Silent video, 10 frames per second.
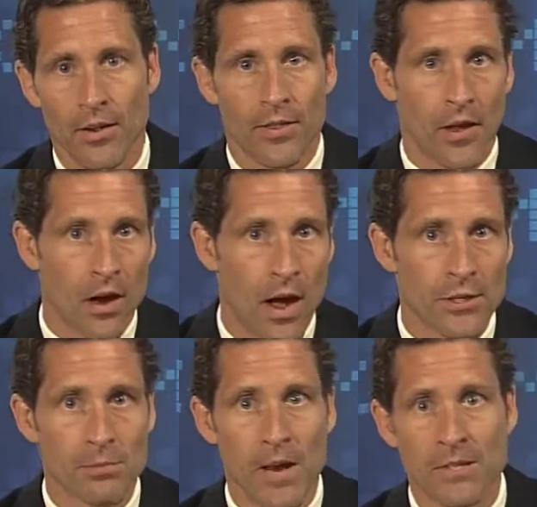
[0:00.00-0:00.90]
The
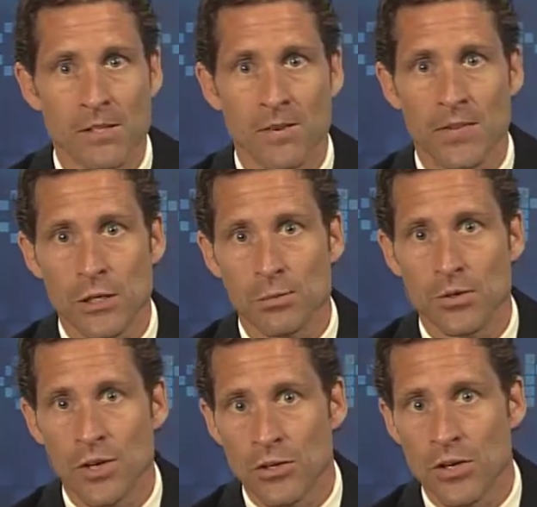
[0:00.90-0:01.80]
cost basis of this
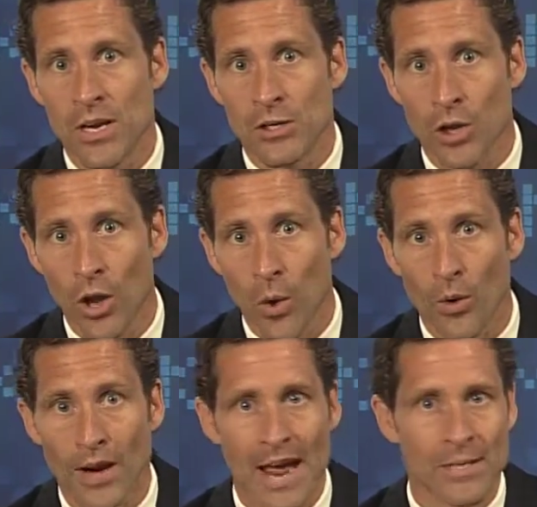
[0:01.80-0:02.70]
position is
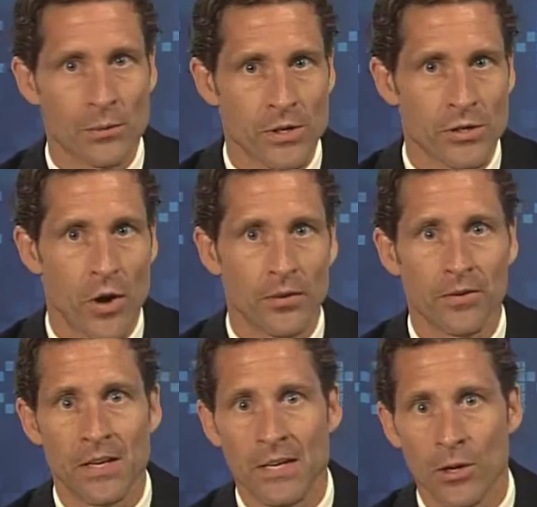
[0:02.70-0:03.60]
lowered as a result
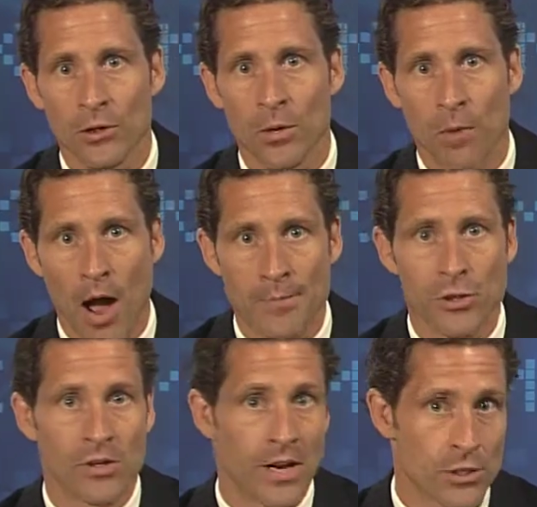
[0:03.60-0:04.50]
of the near-term
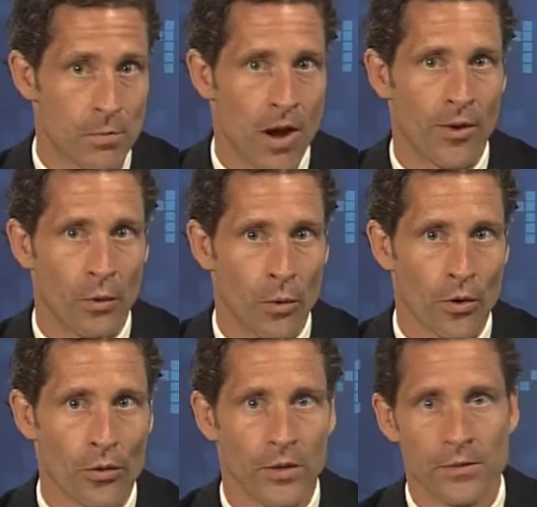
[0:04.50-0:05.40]
option expiring
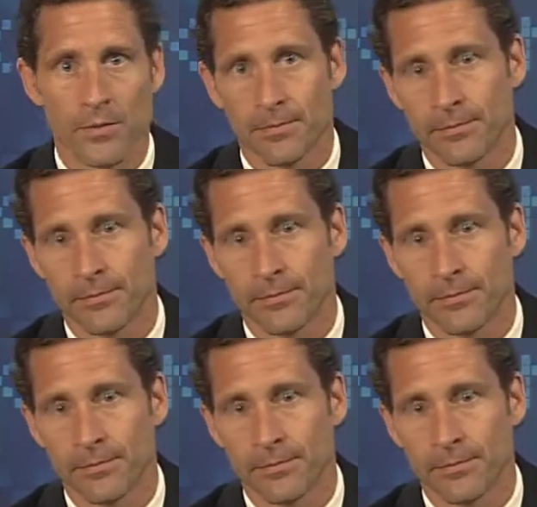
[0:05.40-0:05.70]
worthless.